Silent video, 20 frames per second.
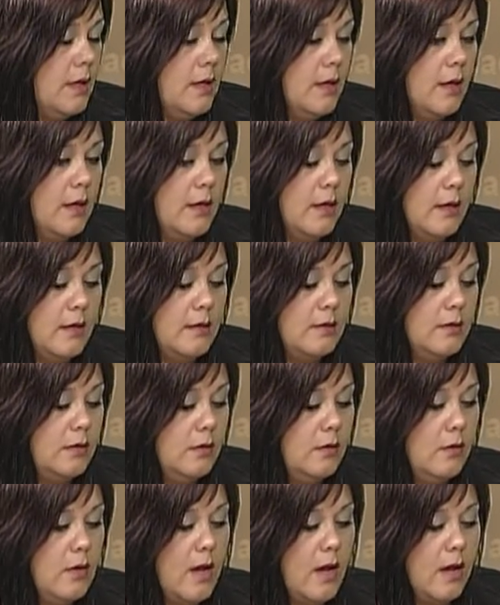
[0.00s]
And
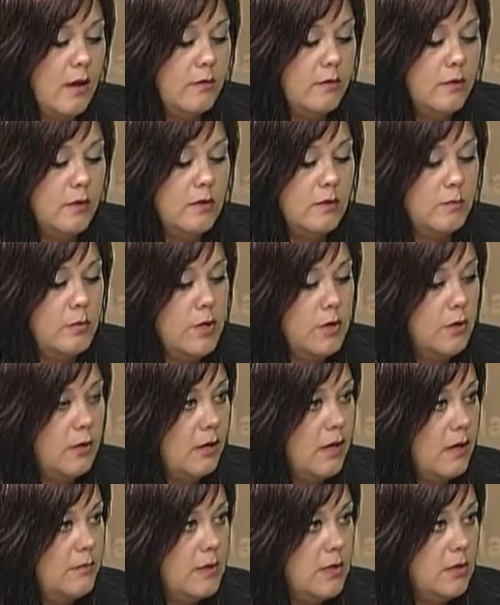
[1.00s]
you have the computer
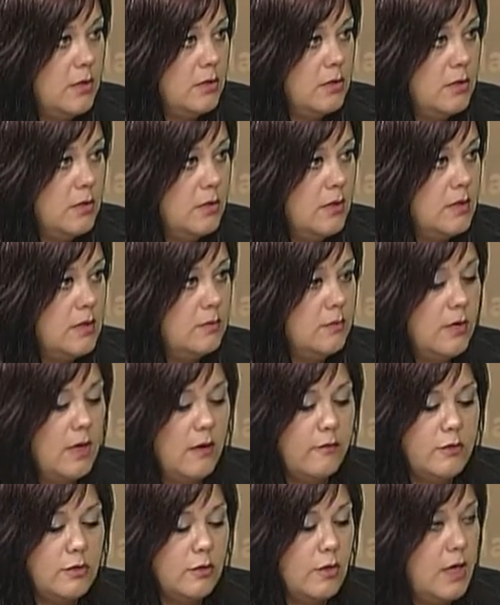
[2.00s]
lab that you can do this. We
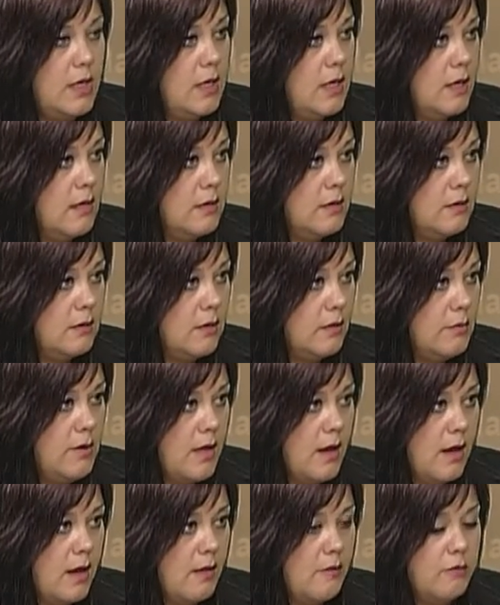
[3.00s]
have training that we
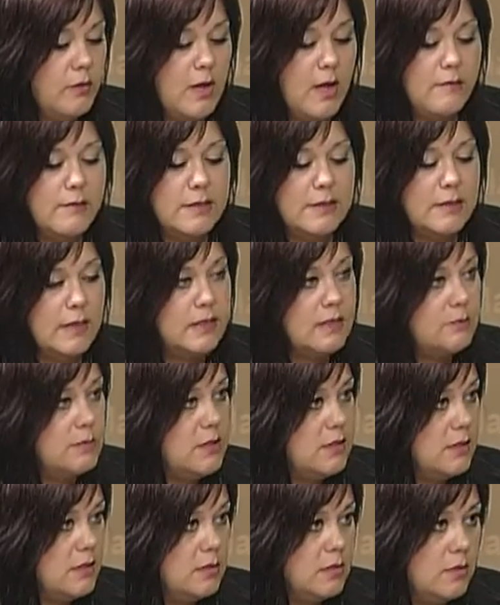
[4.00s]
have
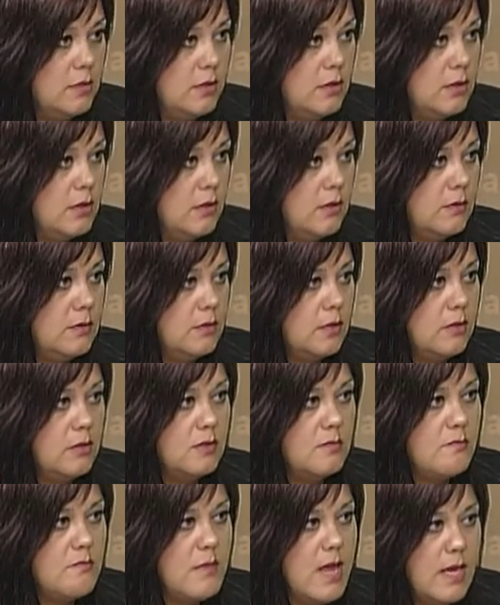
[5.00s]
assessments that you can do. So there's
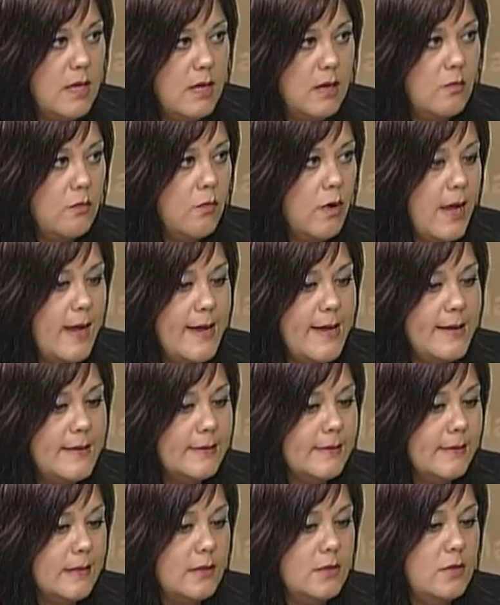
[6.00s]
many
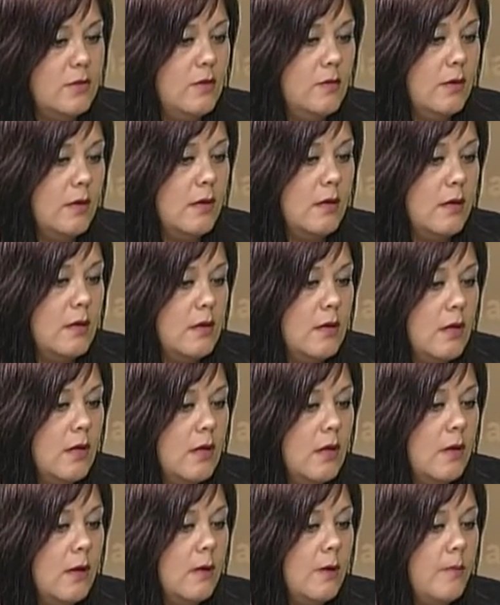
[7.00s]
ways that you can
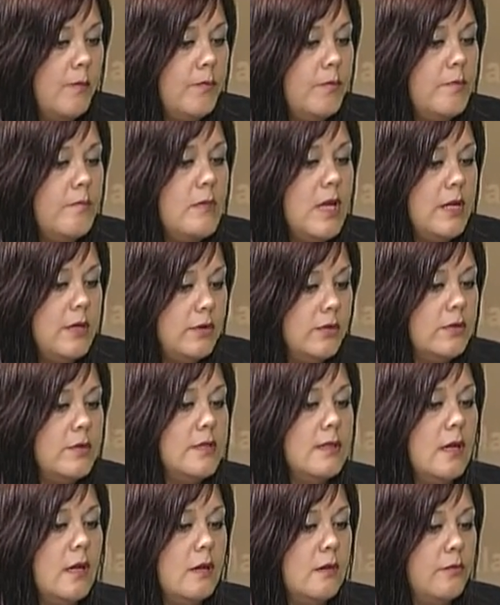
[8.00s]
make
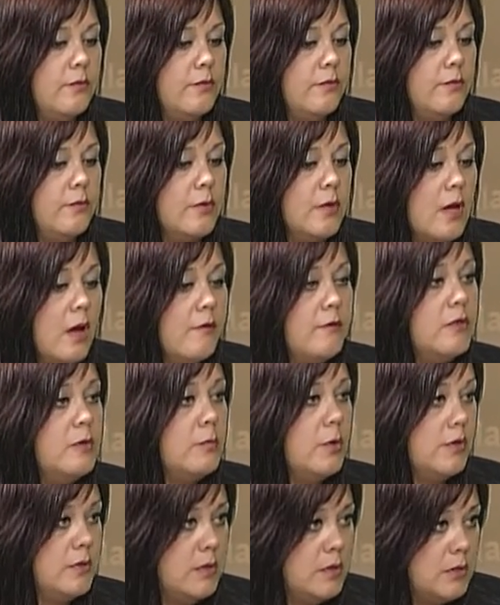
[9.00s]
yourself
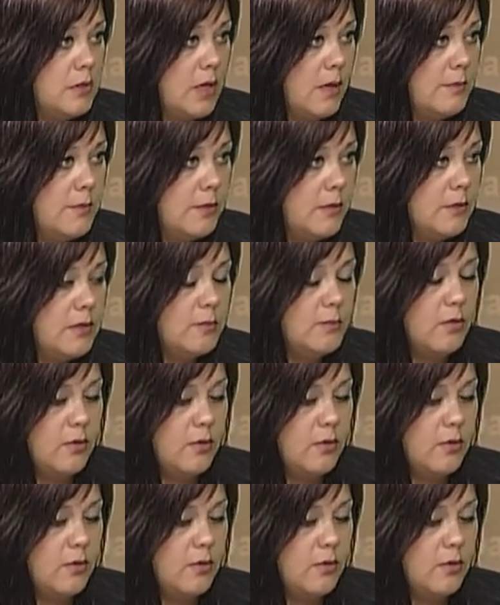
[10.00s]
comfortable in the job search, more